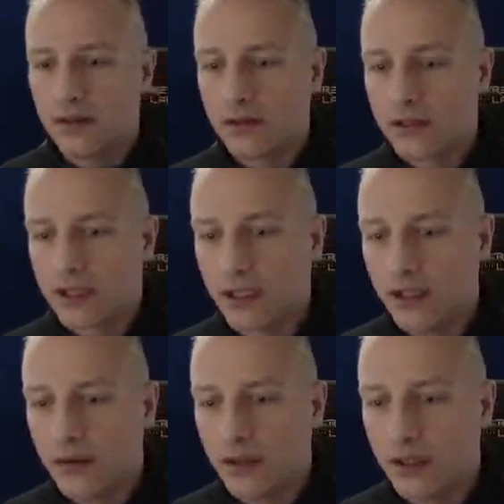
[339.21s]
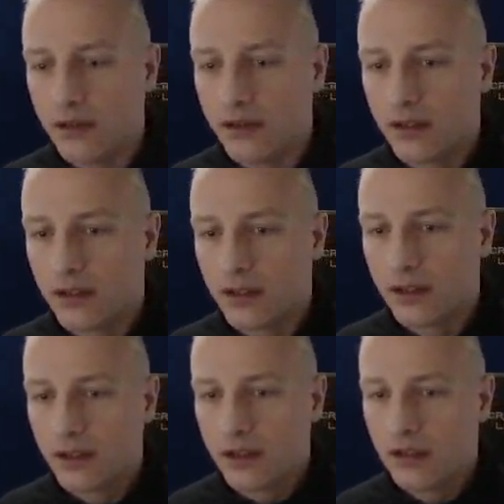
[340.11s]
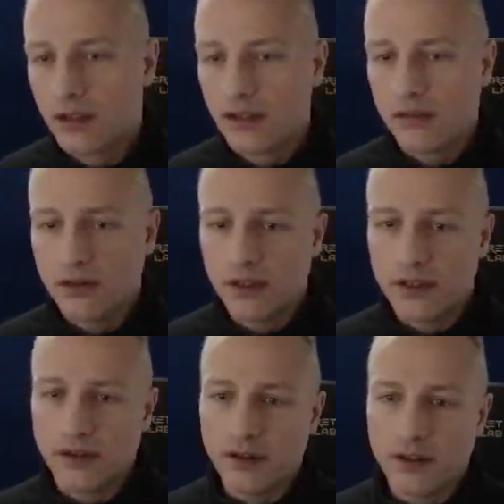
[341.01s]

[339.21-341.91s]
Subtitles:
Okay, we're down. We're down.